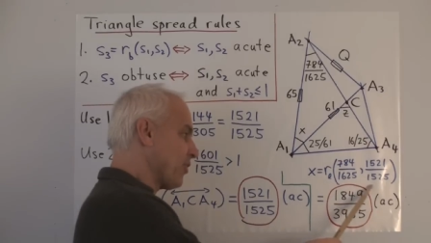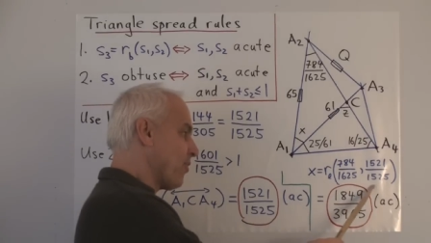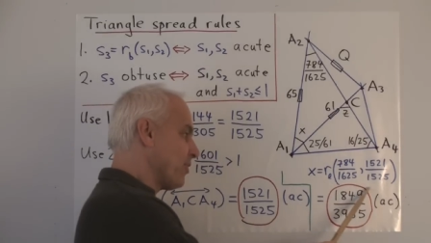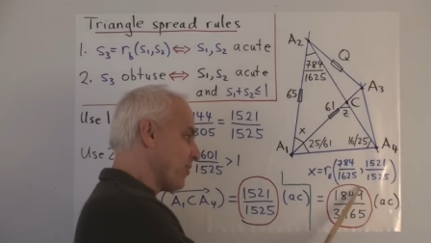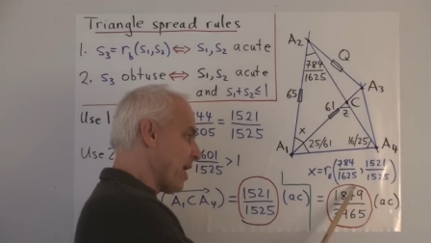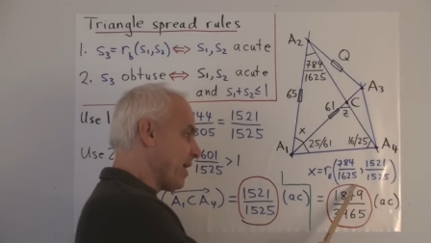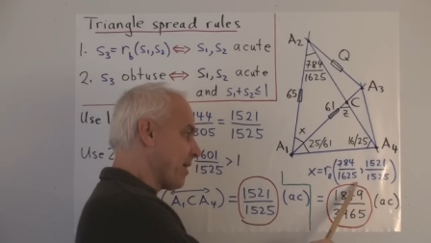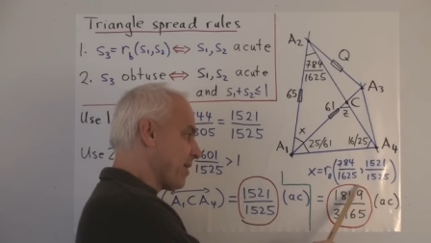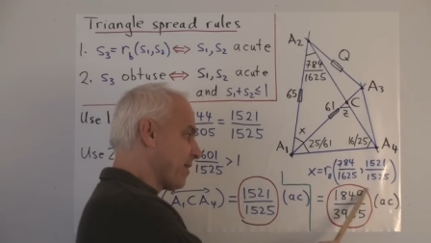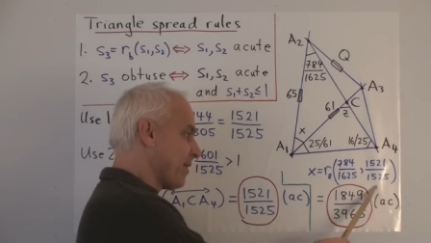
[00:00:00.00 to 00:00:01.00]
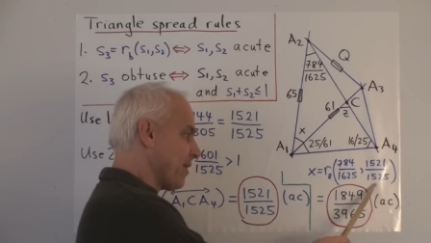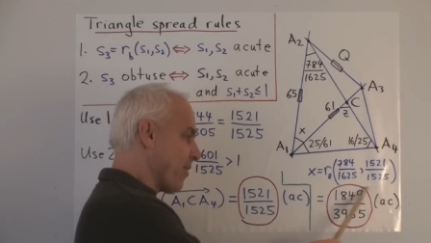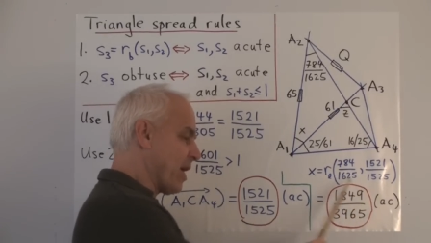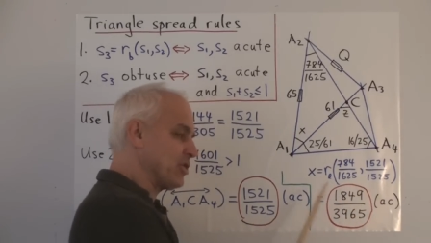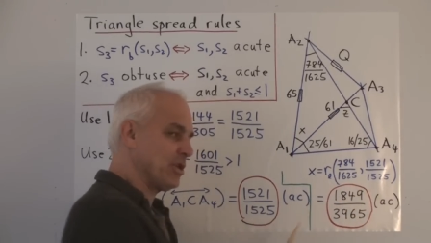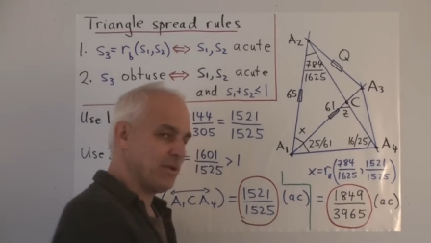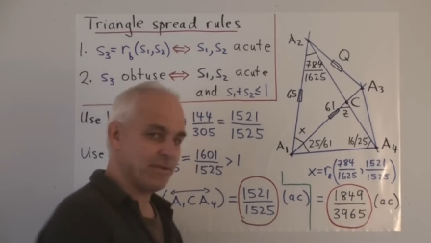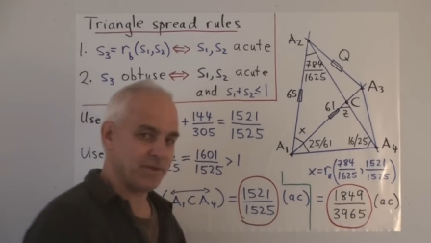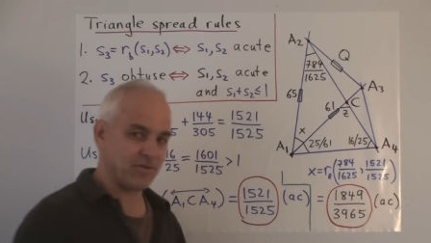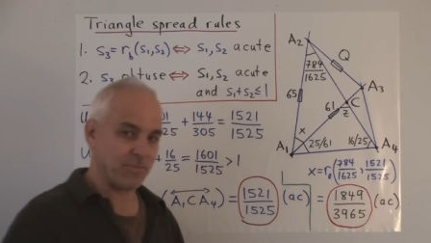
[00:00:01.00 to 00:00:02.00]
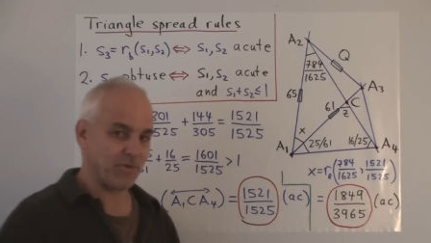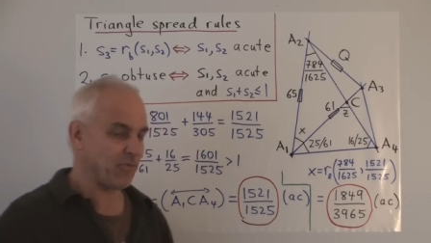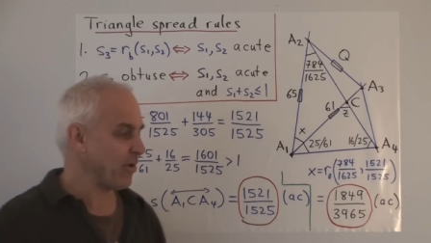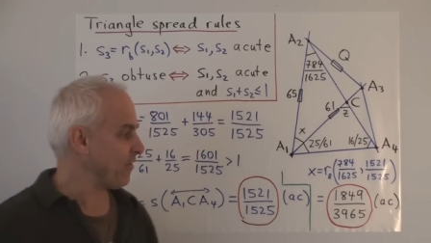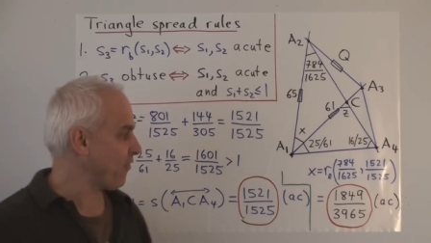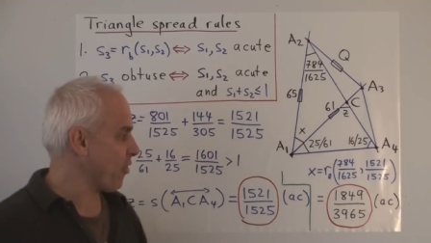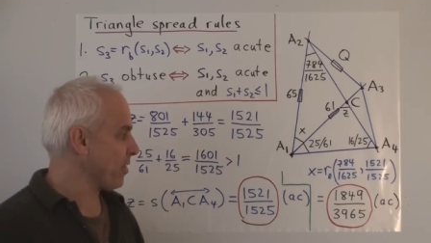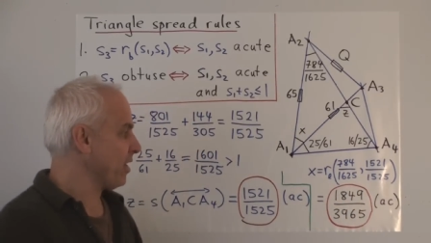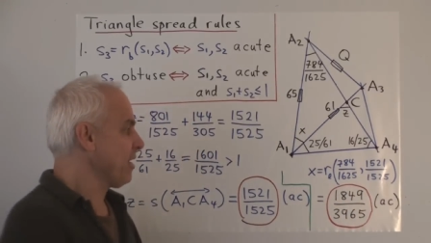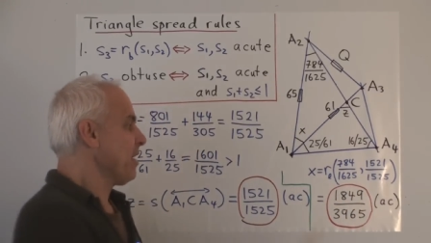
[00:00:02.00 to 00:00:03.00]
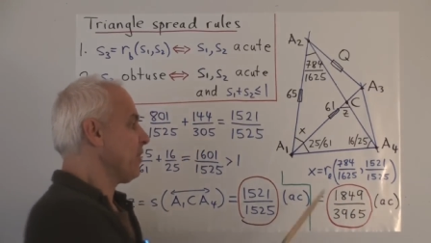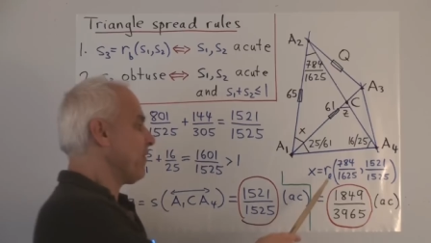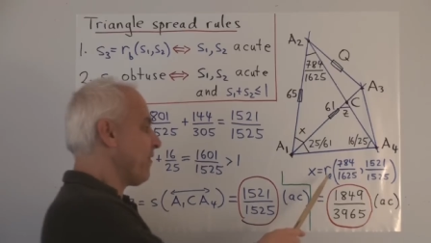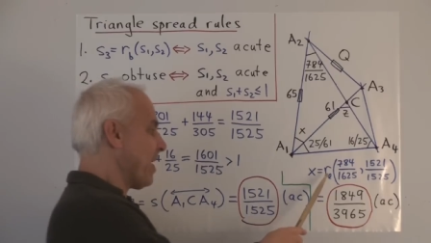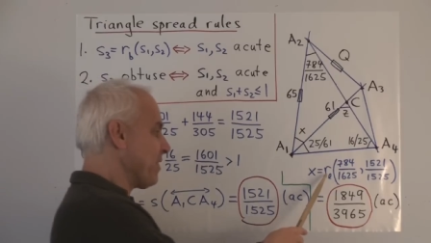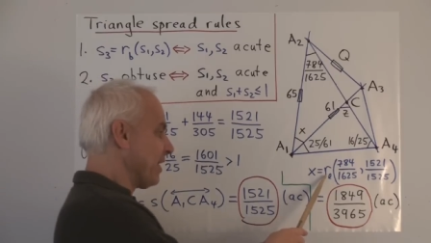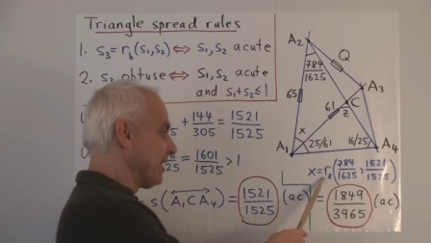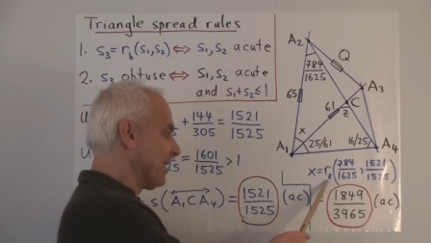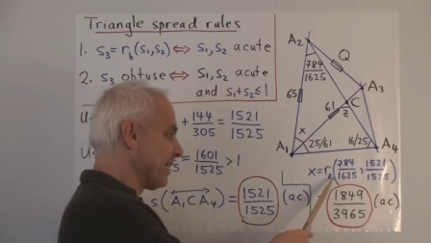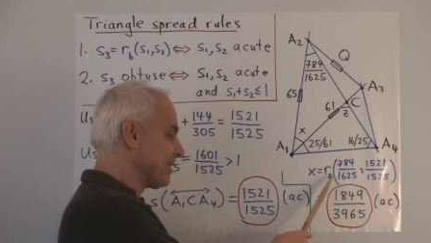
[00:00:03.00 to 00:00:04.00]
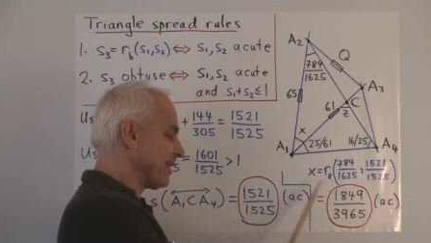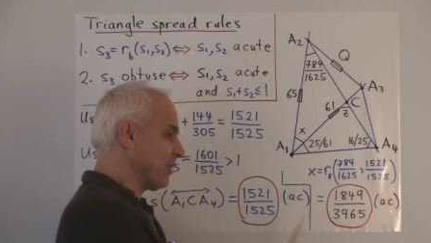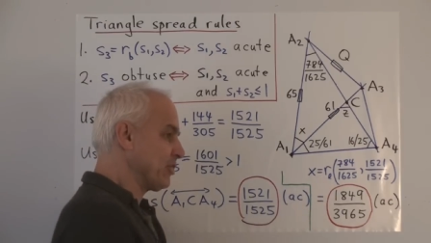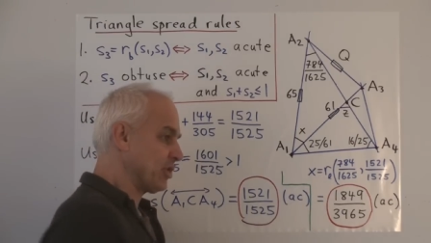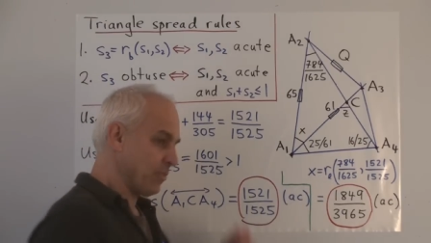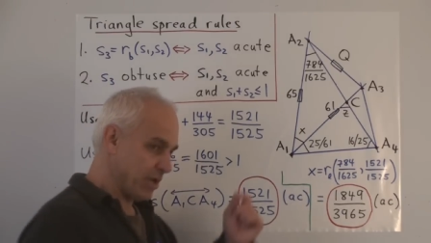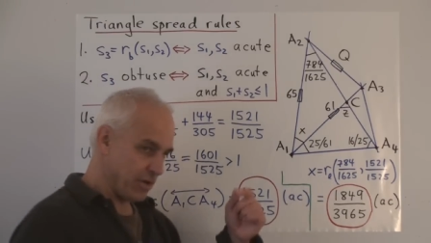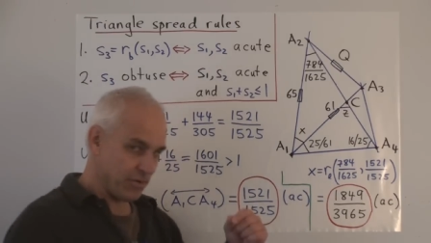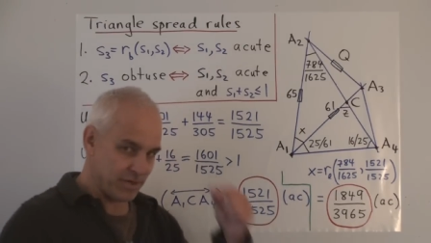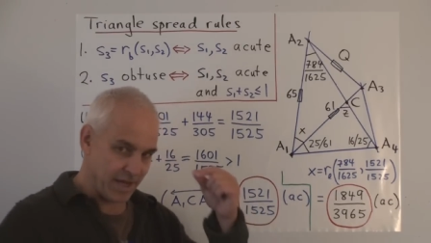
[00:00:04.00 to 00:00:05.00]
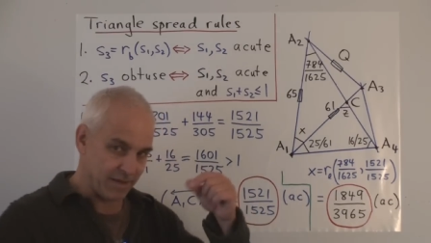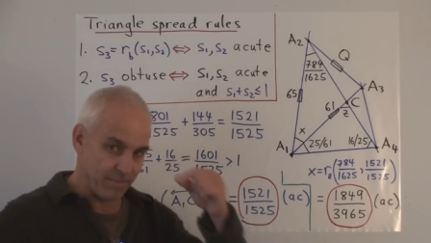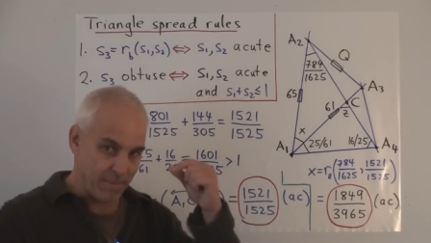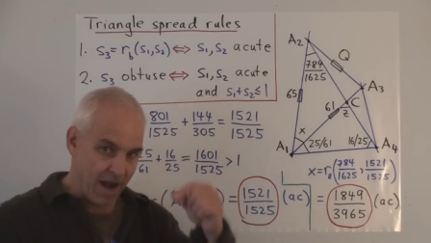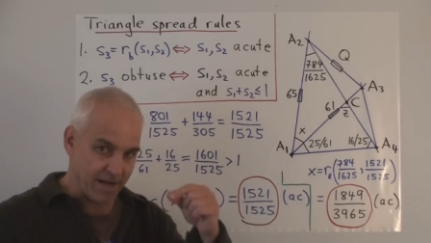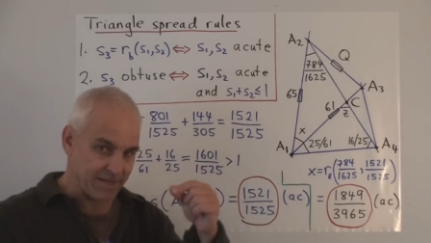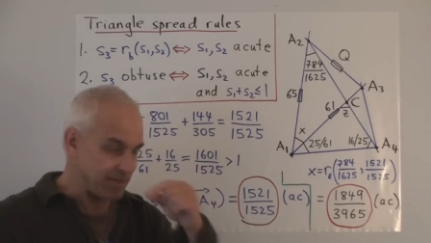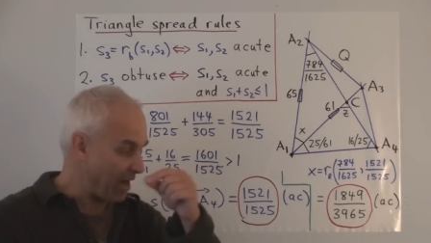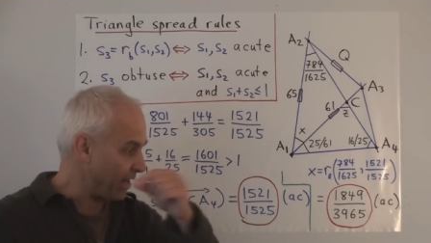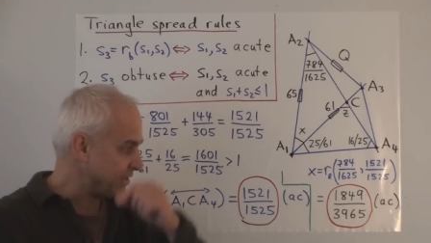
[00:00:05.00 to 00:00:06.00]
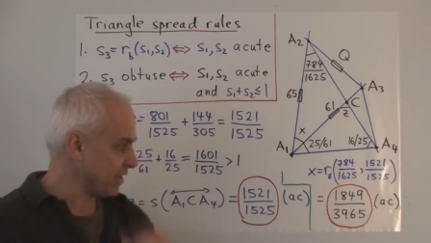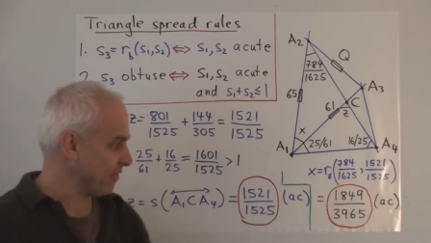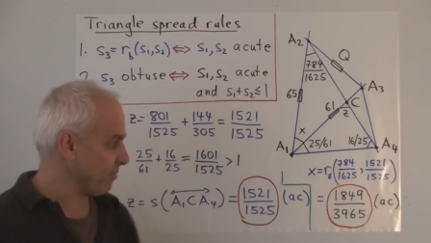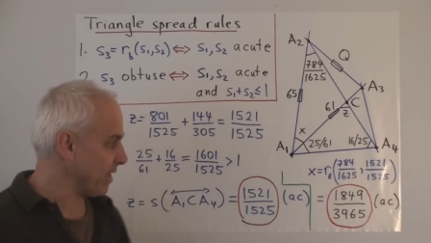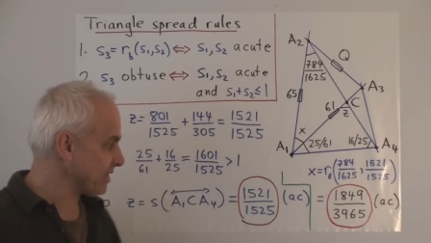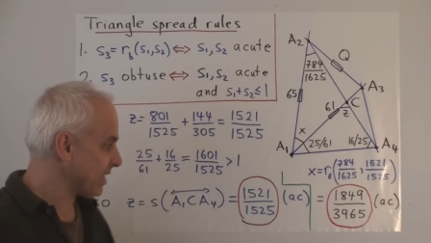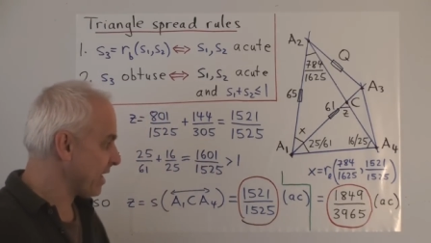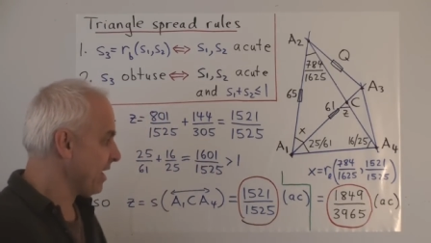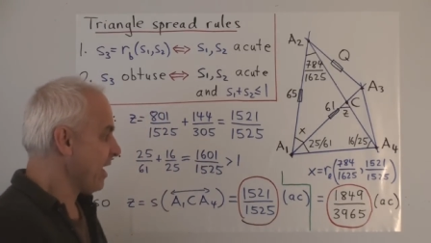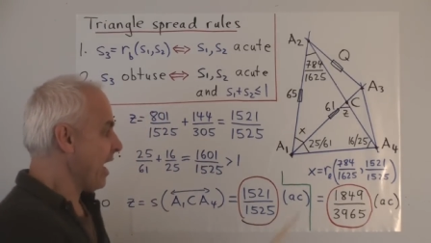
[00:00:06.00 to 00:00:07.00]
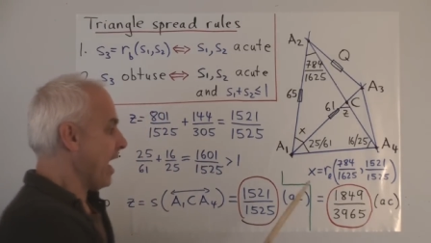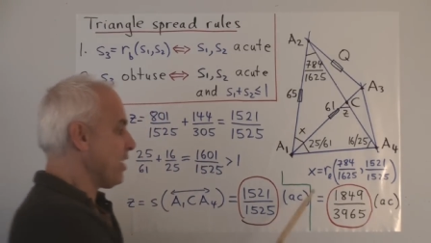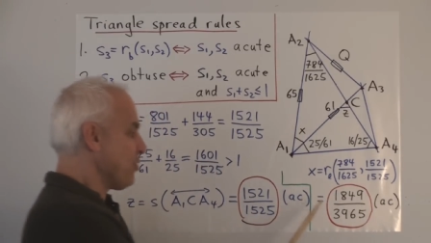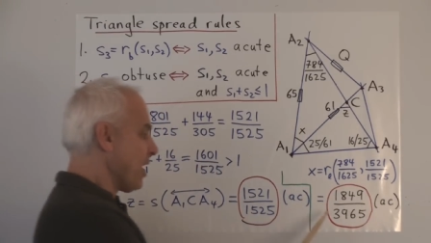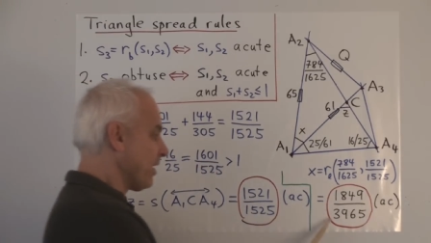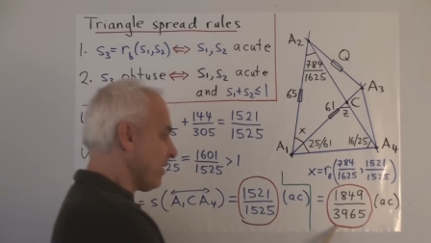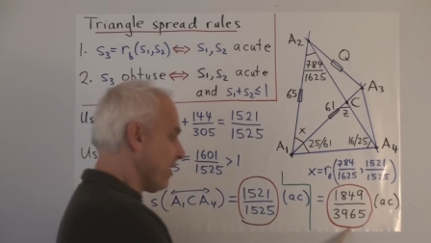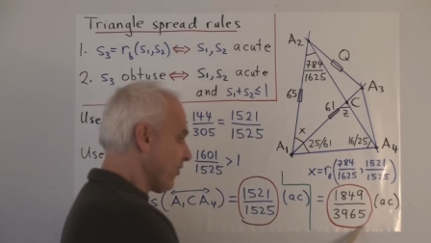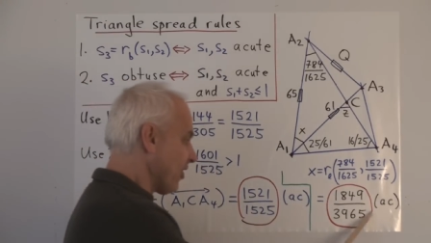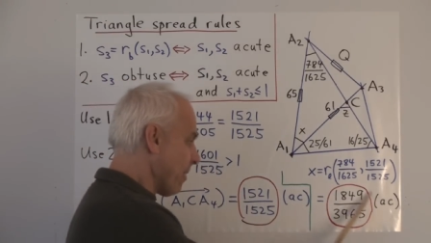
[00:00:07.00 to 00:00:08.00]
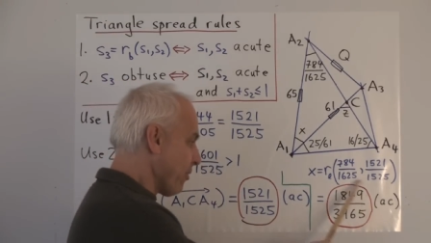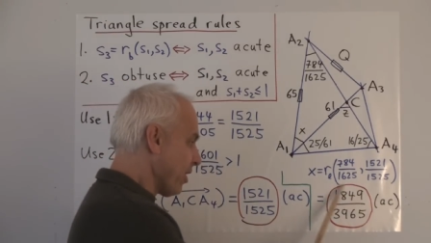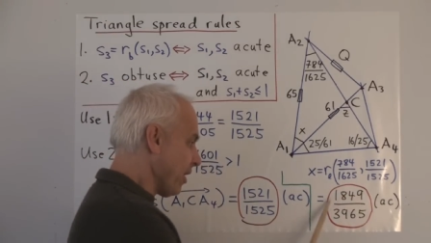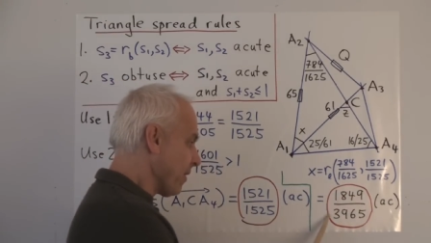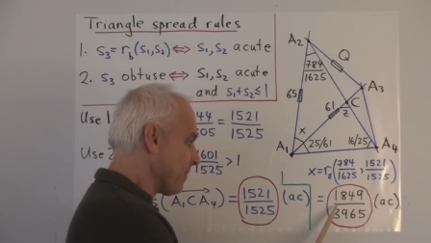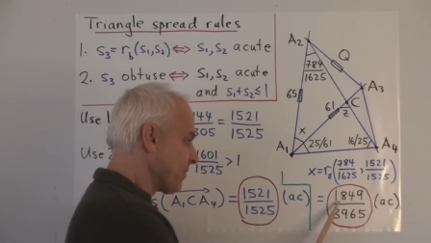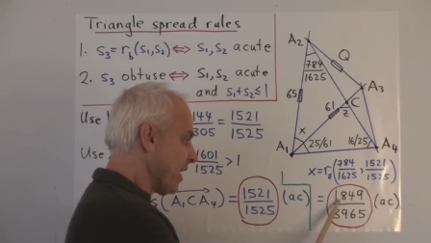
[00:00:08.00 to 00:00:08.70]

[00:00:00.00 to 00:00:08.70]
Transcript: out the quadratic equation, the triple spread formula. You find the little solution when you take the minus sign instead of the plus sign, and you get this number here,